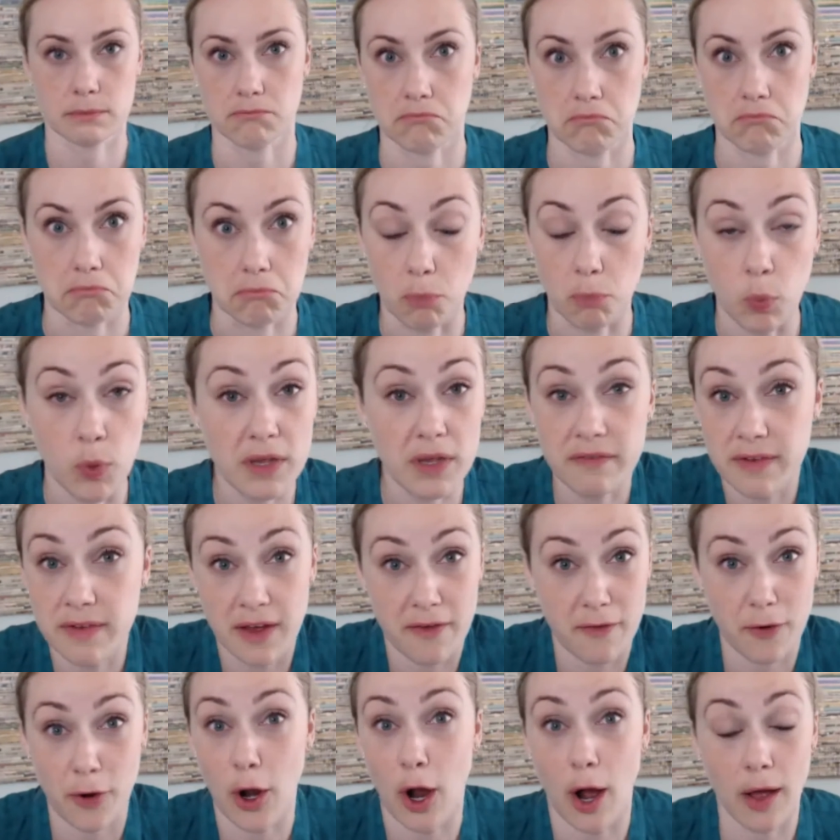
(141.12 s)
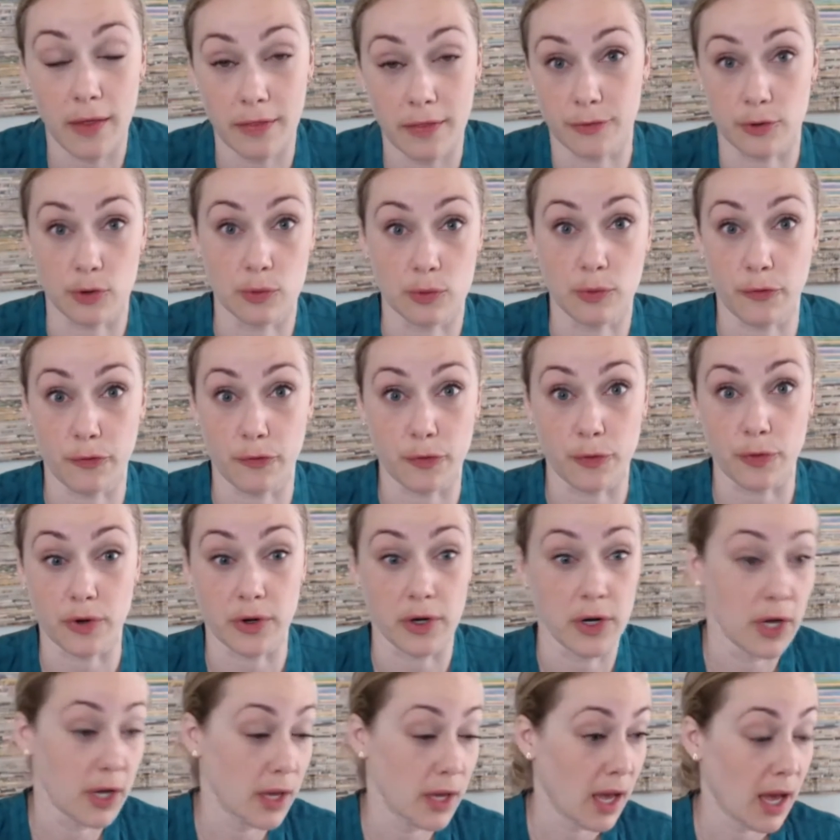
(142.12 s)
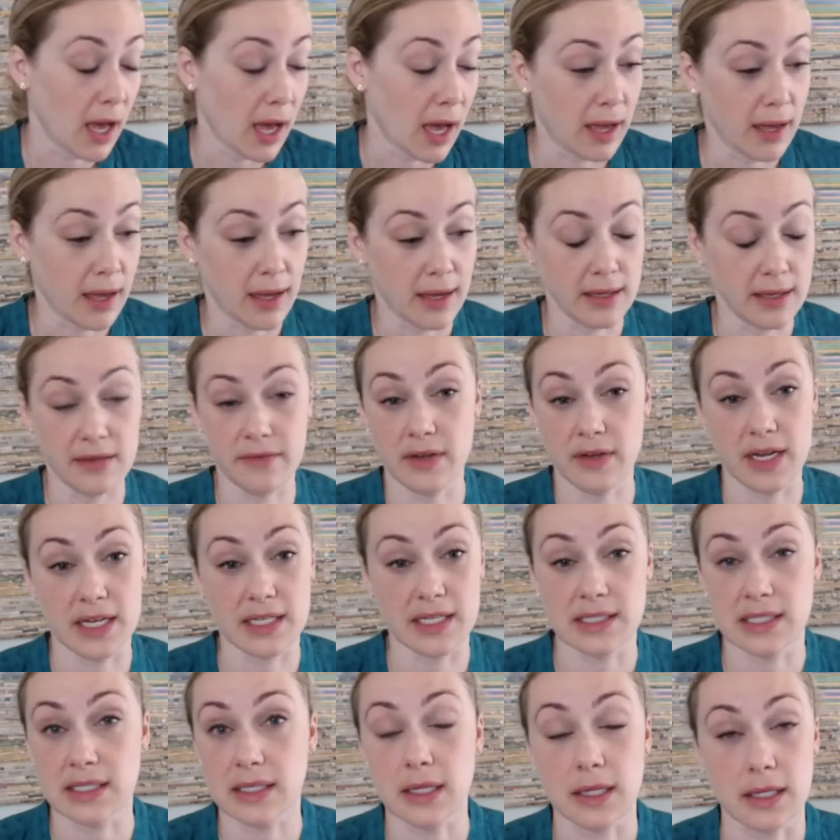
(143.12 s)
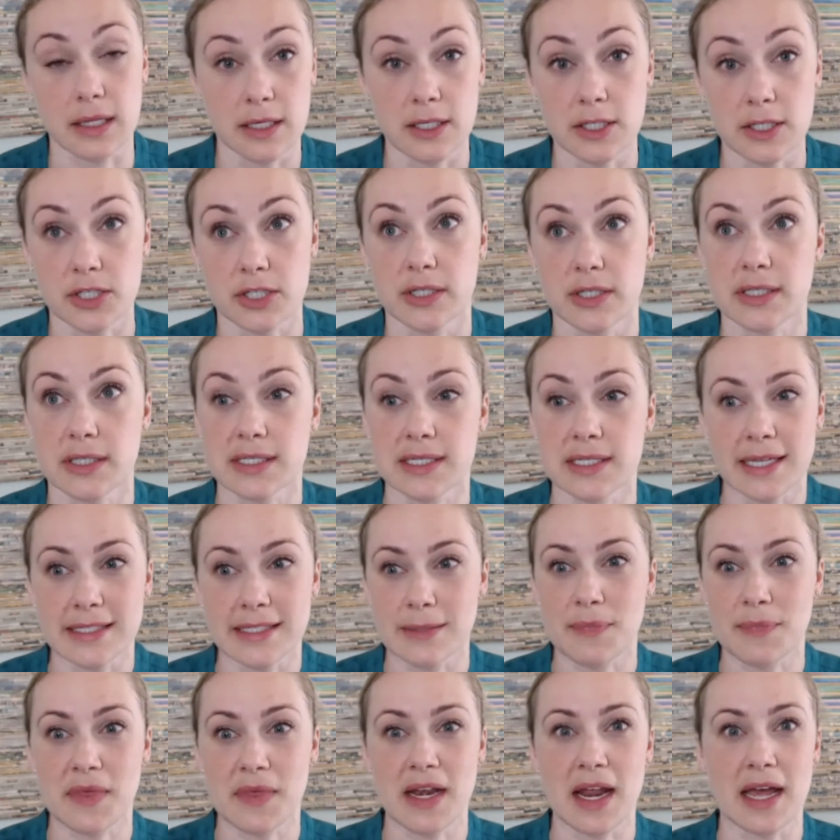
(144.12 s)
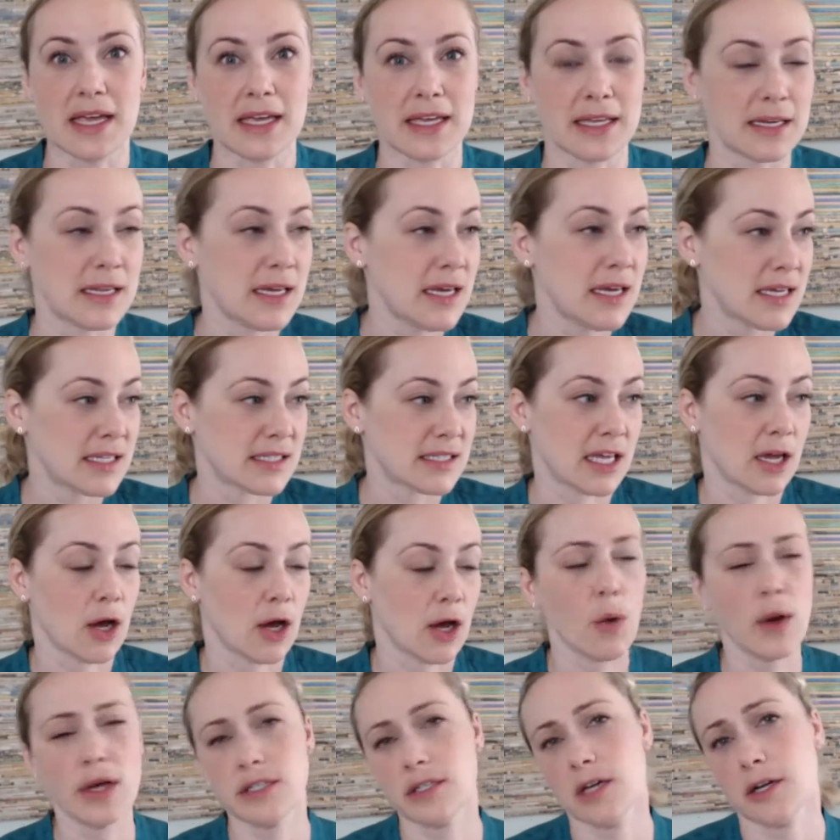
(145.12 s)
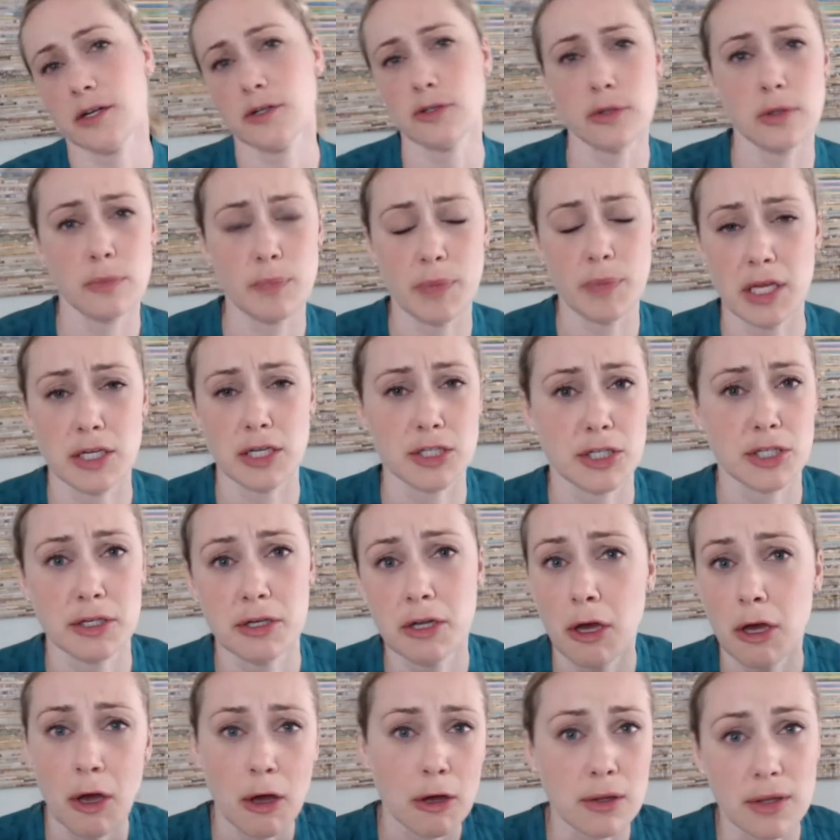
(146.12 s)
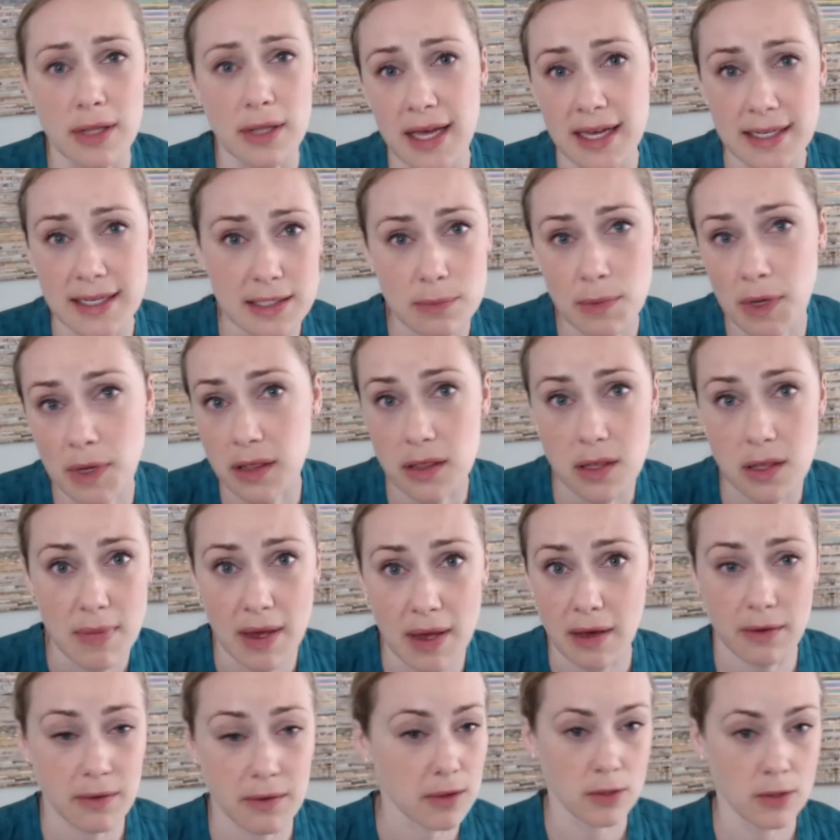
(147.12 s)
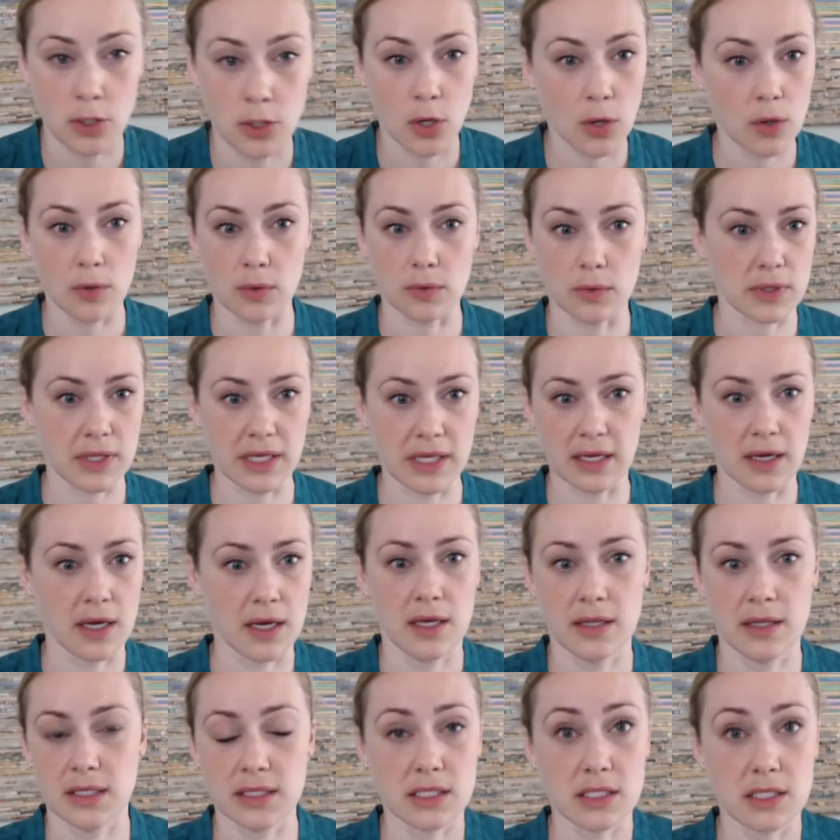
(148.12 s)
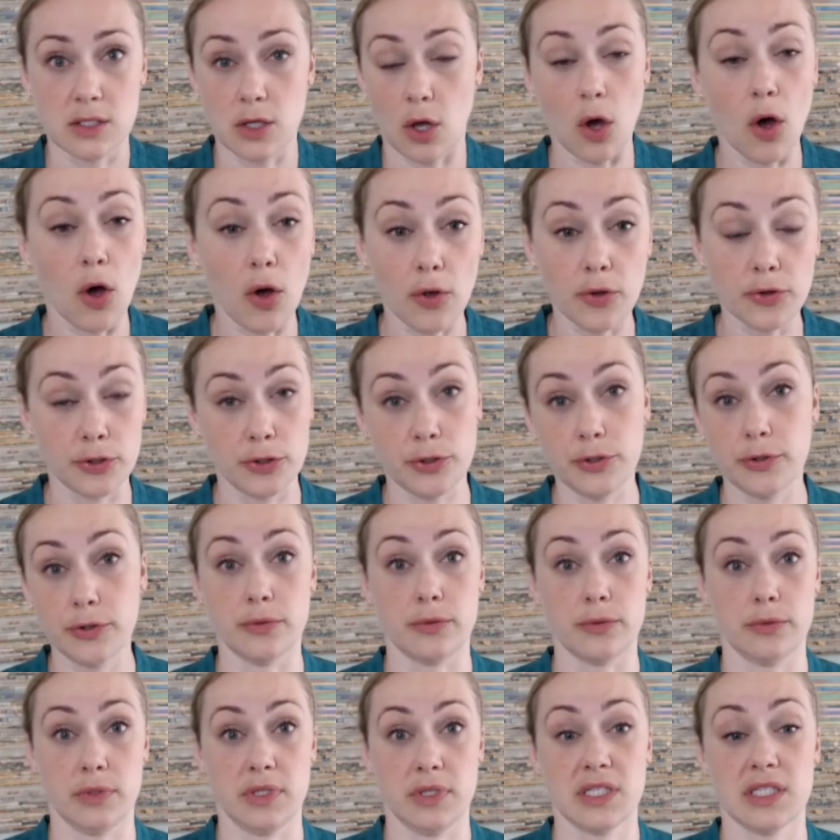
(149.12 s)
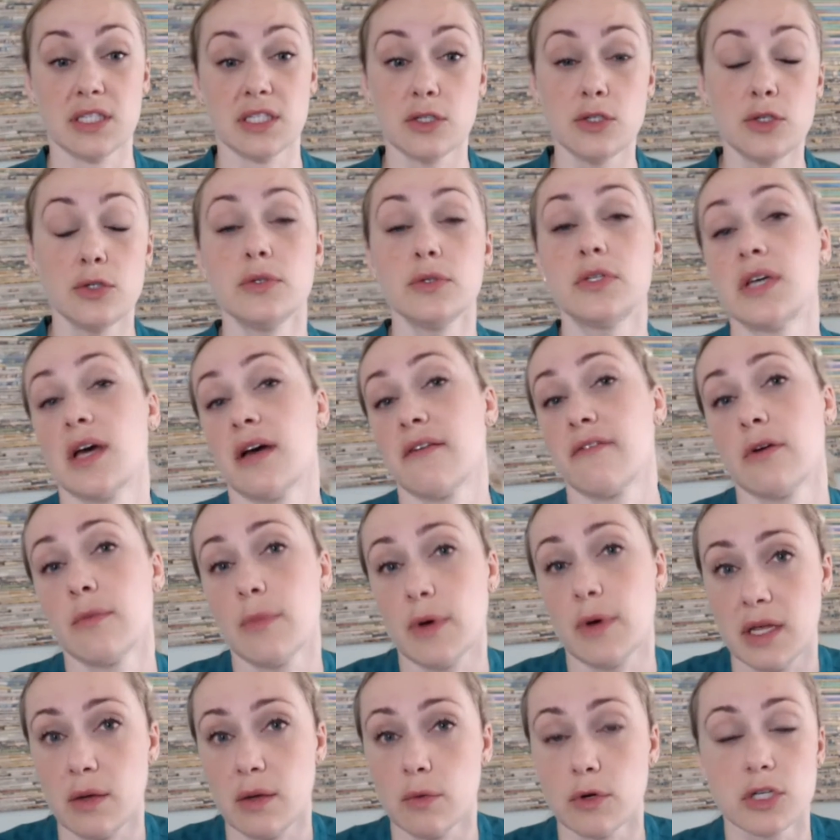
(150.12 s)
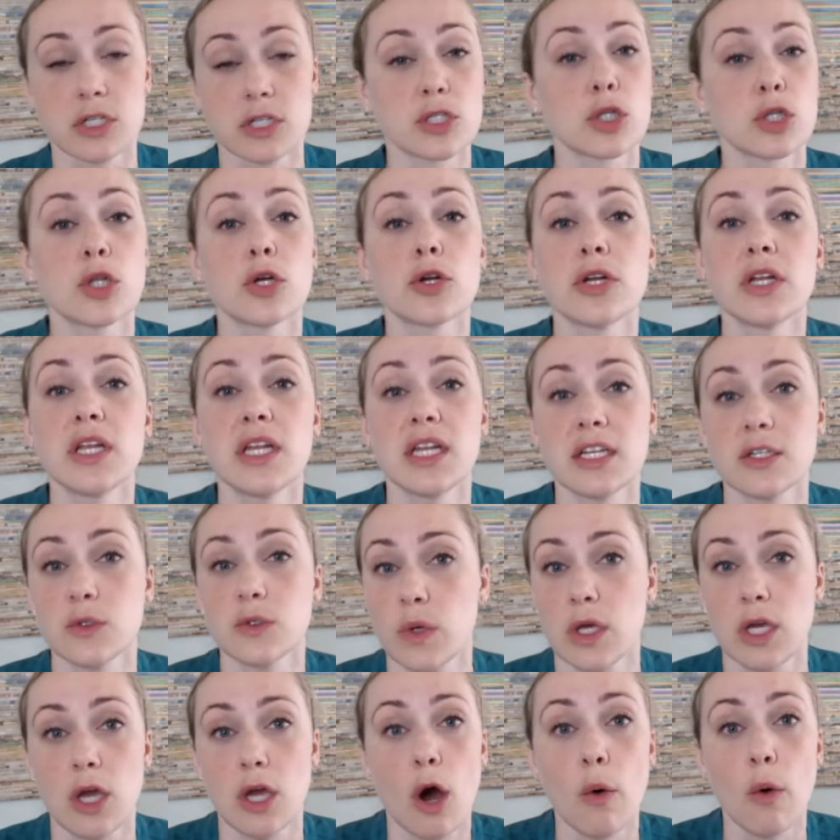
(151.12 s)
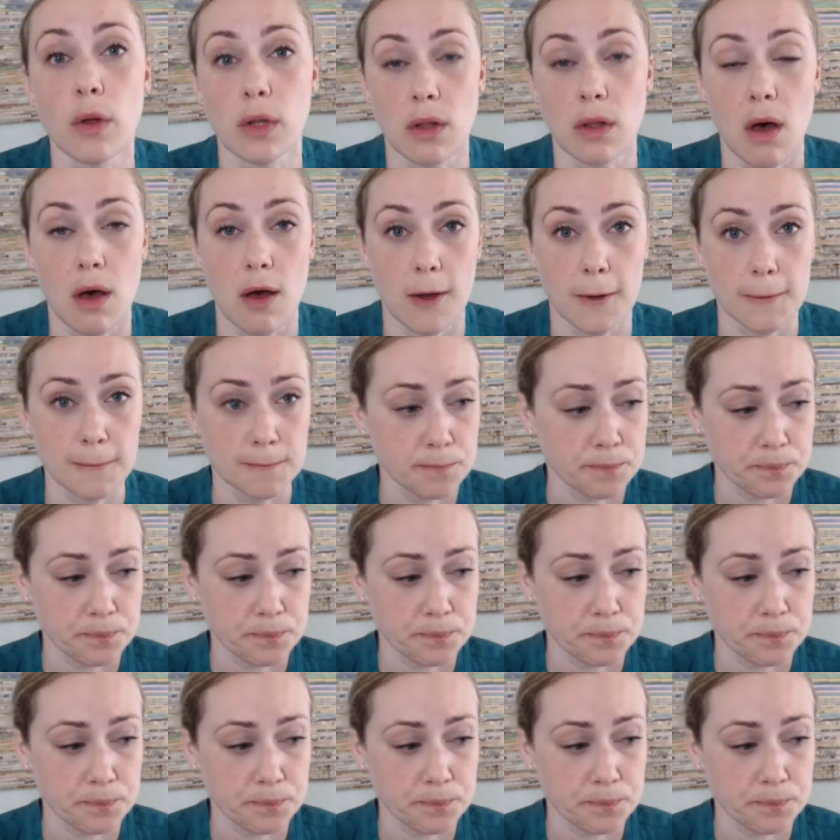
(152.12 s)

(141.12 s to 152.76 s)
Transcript: we've never gone through before. Even as a clinician, it's not something I can say, oh, I talked to a patient last month about. No, like this is all new. This is new to everybody. We're just learning as we go along.